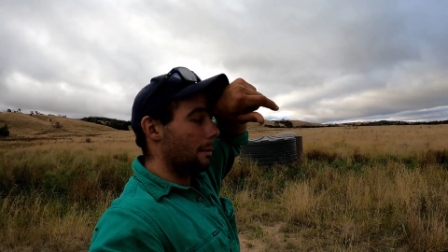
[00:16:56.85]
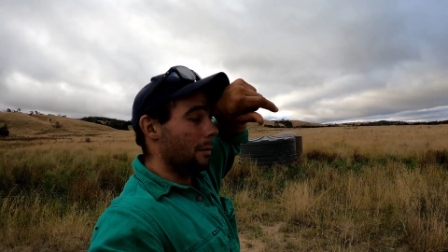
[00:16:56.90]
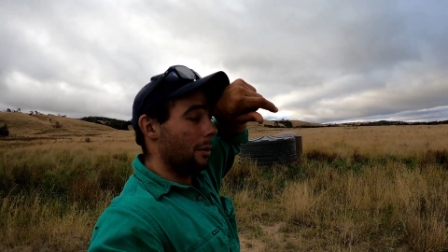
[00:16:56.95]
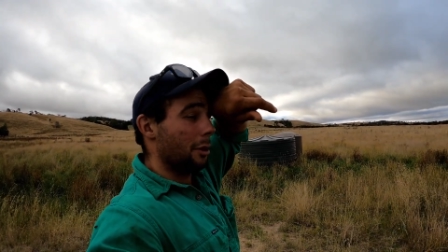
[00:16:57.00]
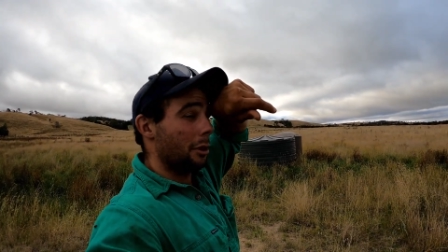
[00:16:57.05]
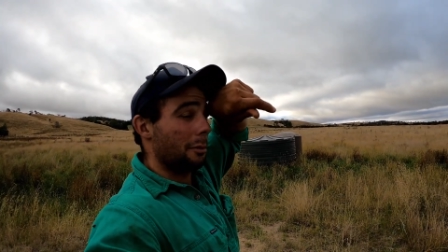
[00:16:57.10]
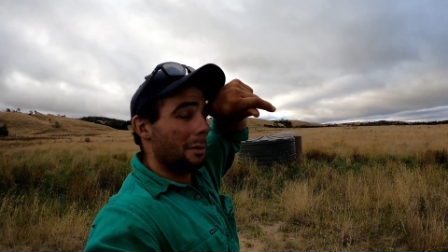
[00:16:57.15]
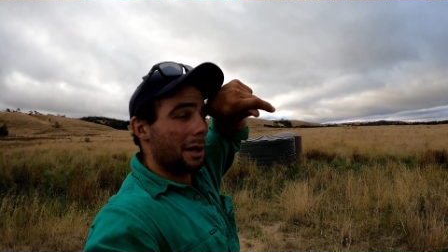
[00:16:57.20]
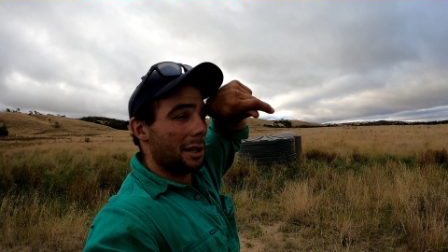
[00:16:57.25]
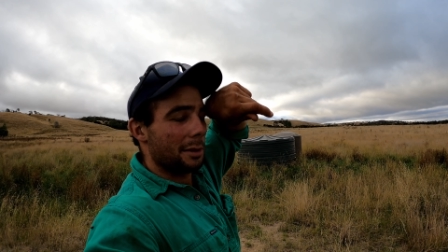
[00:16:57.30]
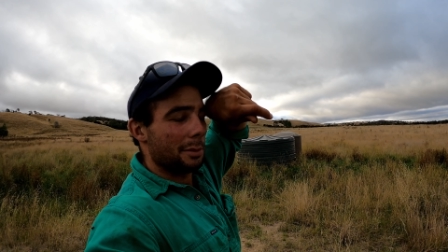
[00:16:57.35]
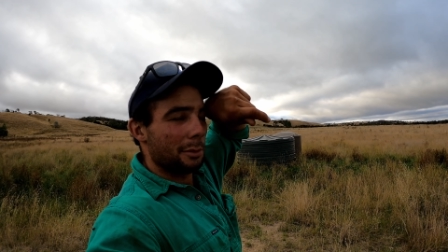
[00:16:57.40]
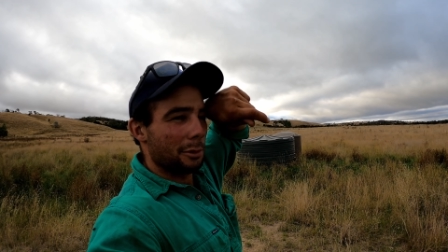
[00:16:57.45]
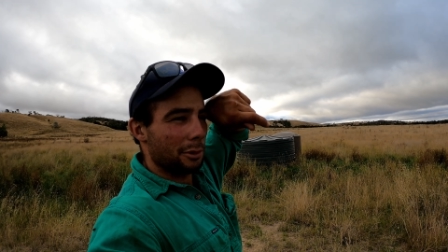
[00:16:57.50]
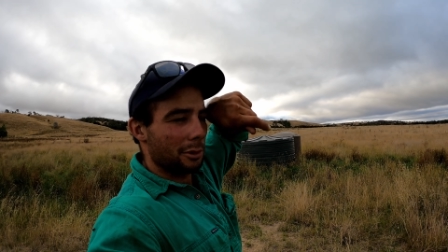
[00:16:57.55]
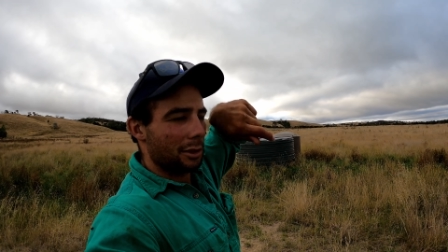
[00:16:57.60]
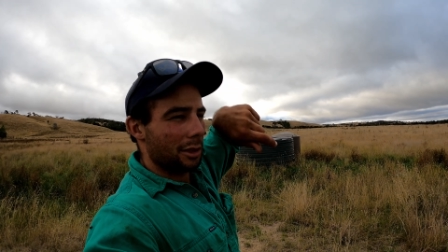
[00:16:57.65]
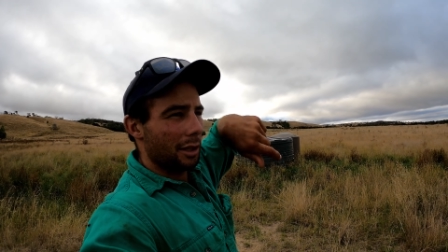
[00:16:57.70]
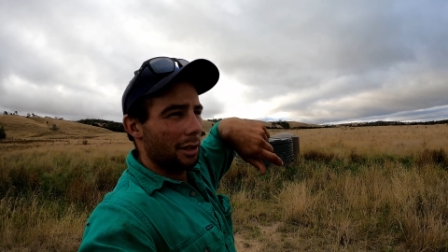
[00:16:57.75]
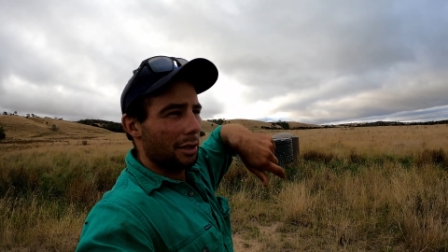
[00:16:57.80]
very much
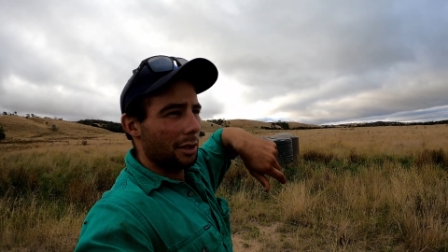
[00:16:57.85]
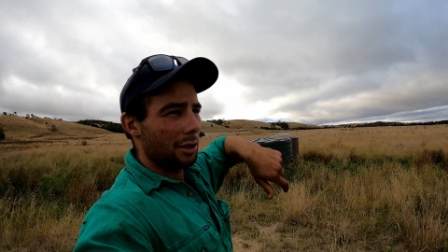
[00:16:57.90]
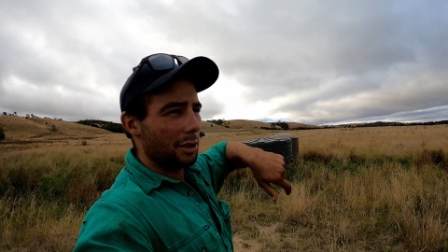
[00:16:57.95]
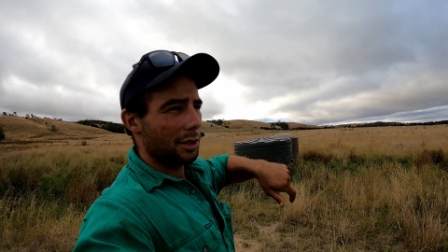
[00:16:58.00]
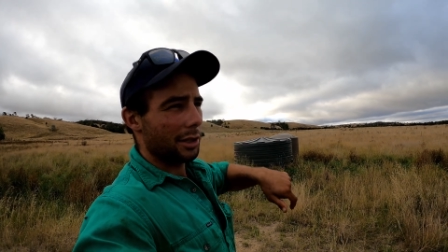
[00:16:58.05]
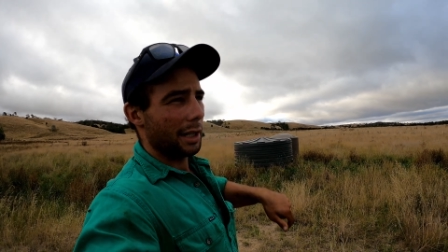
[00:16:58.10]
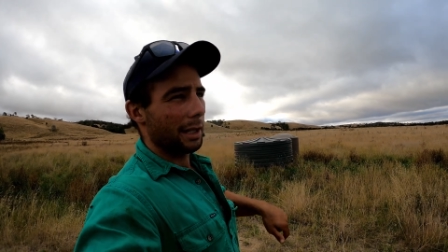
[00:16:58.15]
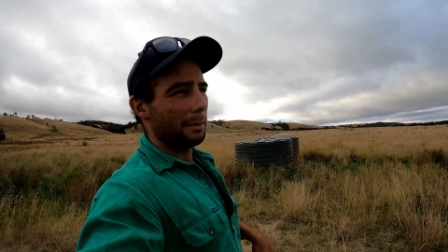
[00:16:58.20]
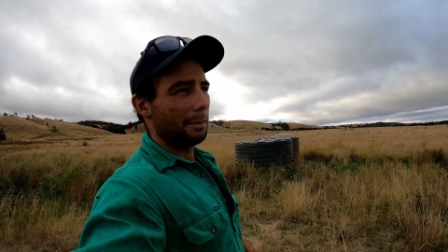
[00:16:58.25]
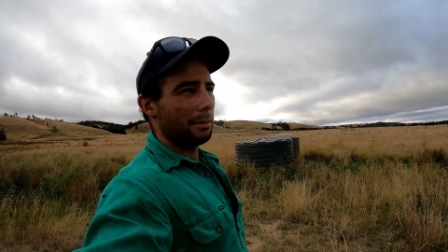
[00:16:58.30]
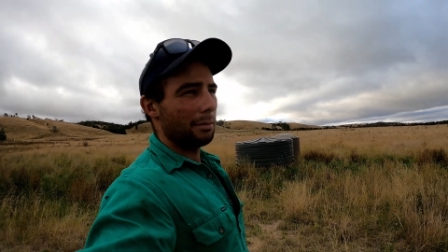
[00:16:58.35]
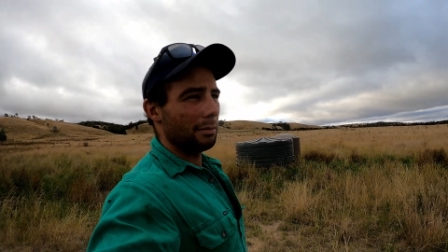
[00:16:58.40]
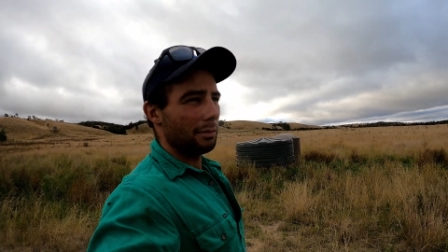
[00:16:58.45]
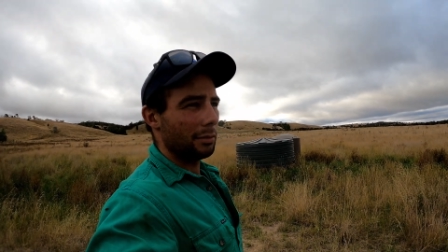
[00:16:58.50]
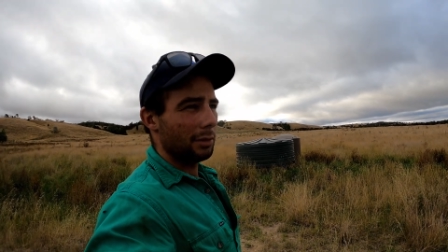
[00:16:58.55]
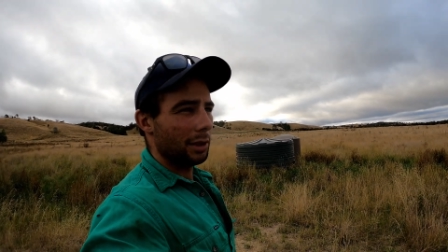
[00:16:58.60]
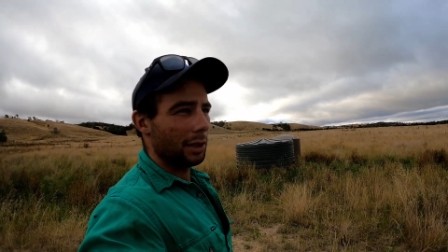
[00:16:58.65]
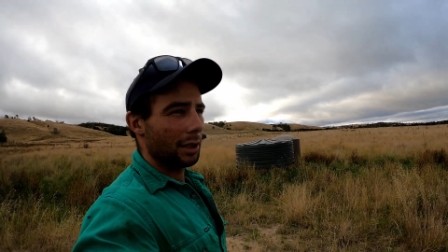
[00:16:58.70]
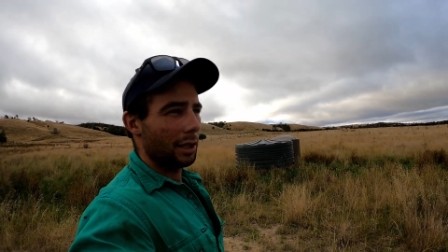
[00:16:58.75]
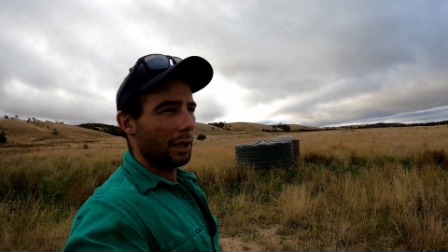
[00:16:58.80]
more so than sheep,
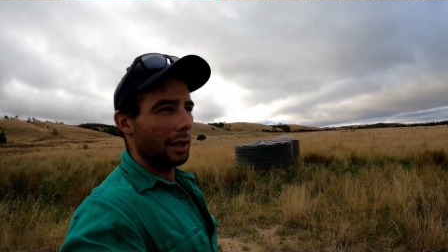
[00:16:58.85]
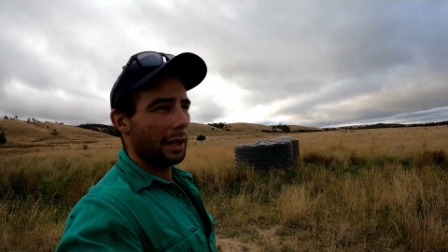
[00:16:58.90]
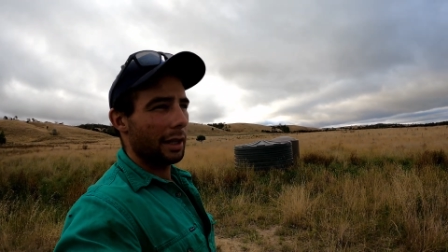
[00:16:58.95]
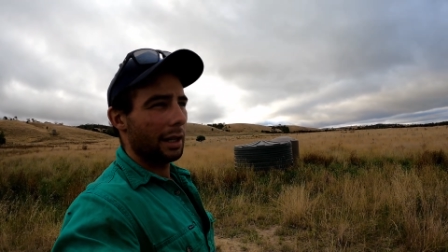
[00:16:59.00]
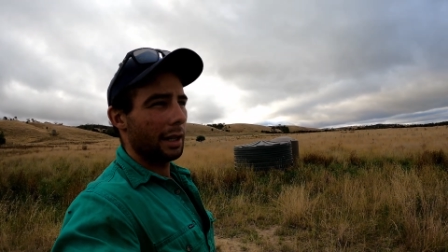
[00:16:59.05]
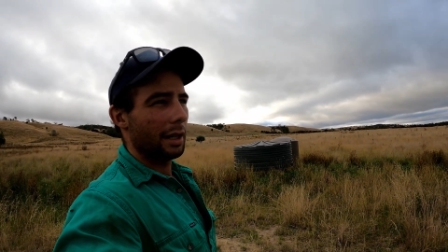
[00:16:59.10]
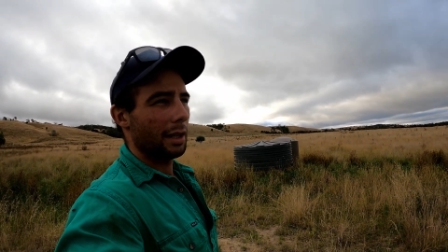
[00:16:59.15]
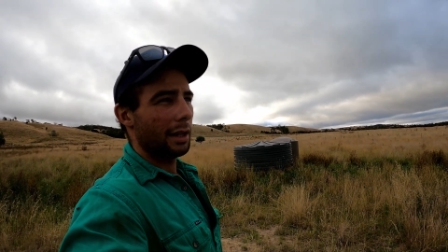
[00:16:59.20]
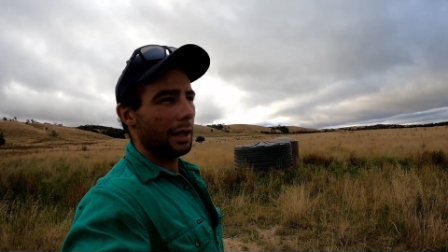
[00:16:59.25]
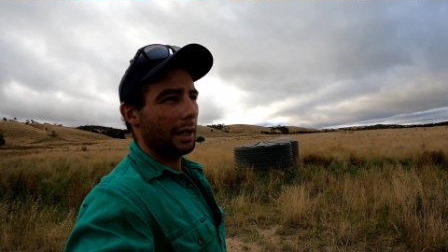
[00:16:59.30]
you know,